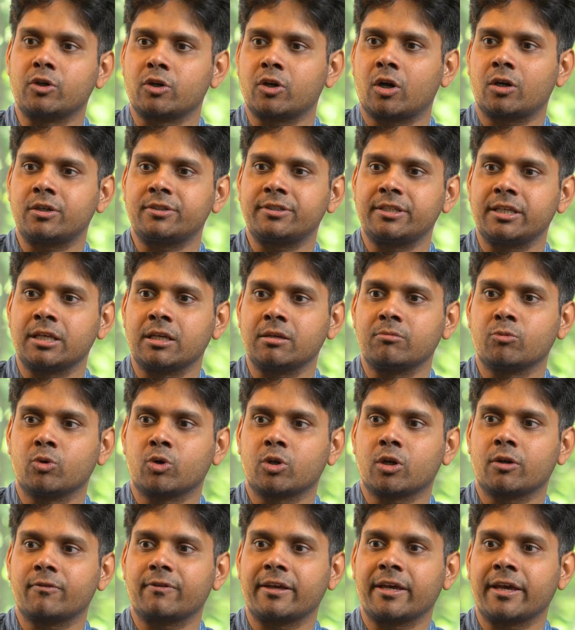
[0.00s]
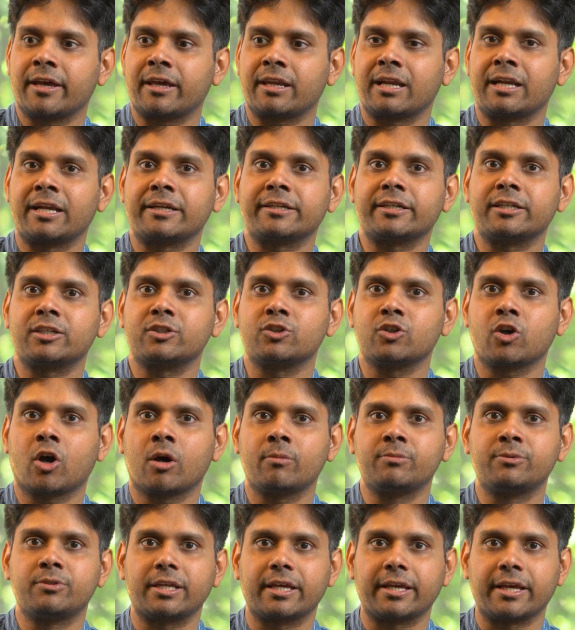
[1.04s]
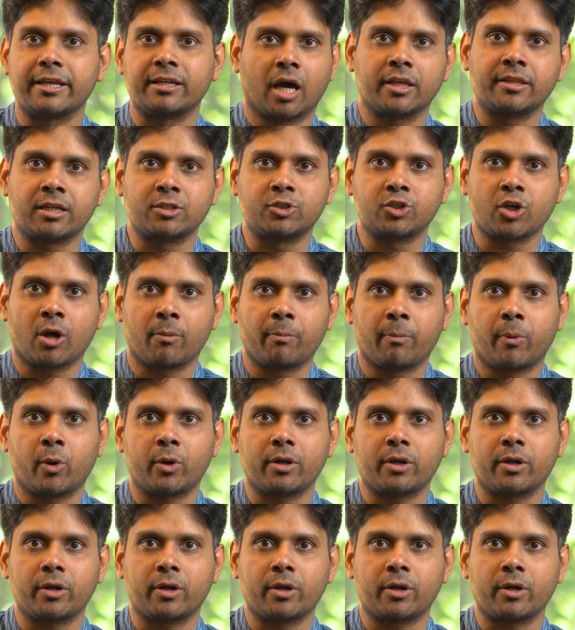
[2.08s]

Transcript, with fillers: you're not seeing more of AI related jobs in other job